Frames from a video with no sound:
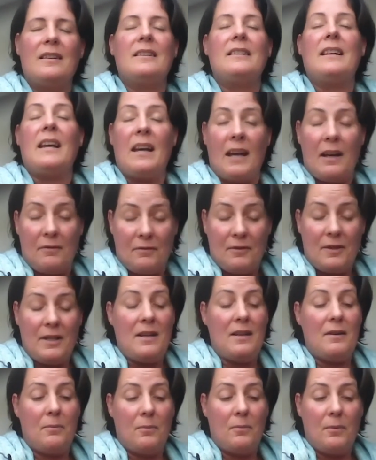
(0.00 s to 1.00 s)

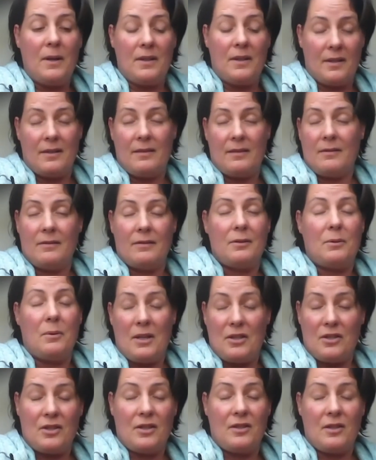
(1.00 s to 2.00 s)
carefully with
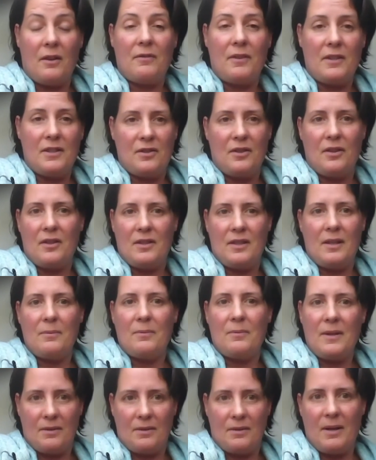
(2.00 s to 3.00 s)
questions of uncertainty,
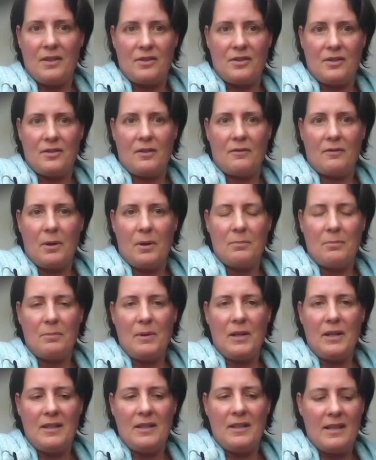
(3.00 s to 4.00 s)
with questions of
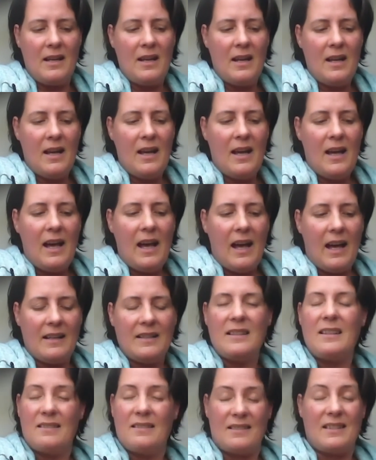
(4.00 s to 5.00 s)
probability.
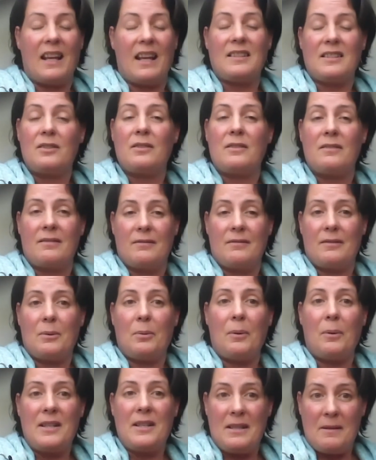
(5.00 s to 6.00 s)
And that's
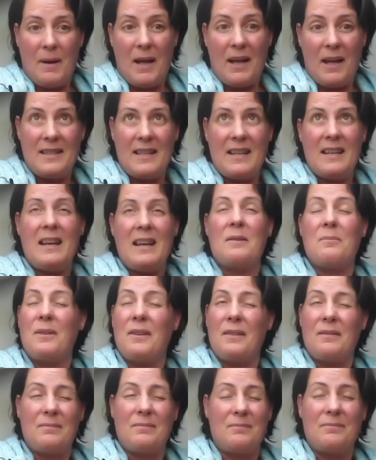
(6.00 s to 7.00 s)
quite demanding, and
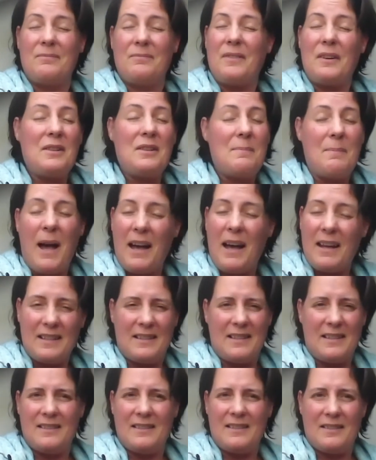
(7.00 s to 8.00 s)
we're very bad
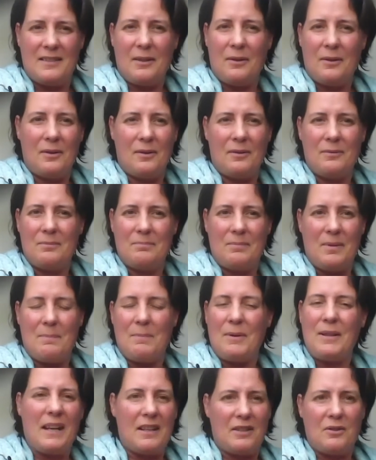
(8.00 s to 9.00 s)
at it. So
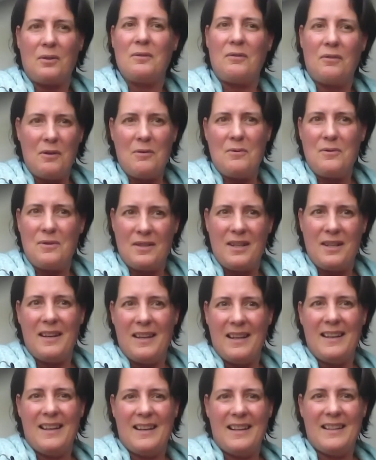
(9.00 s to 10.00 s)
people get confused.
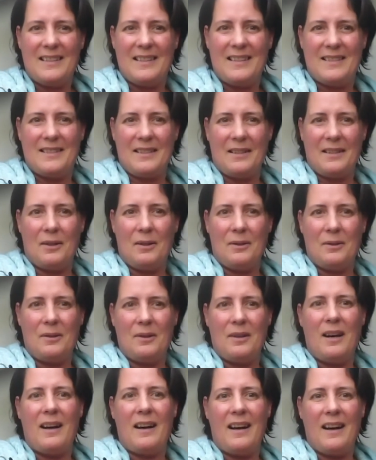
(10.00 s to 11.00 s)

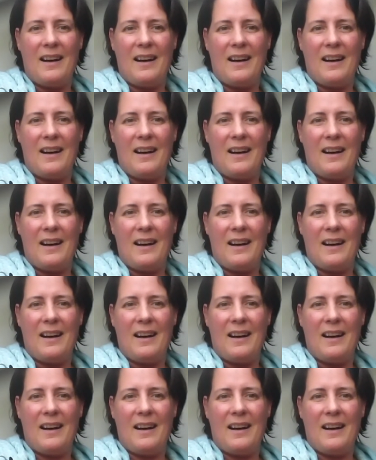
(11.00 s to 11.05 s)
So